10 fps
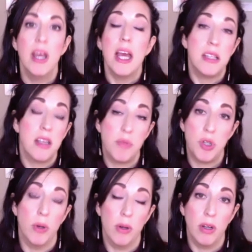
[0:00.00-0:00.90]
It's up
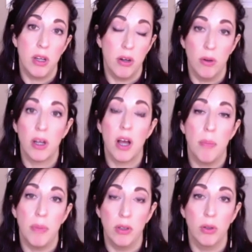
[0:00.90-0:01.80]
to a
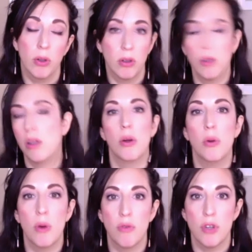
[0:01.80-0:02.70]
couple or,
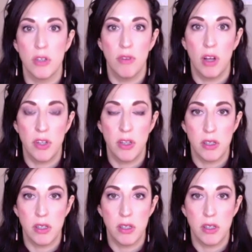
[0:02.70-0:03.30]
whoever's involved in the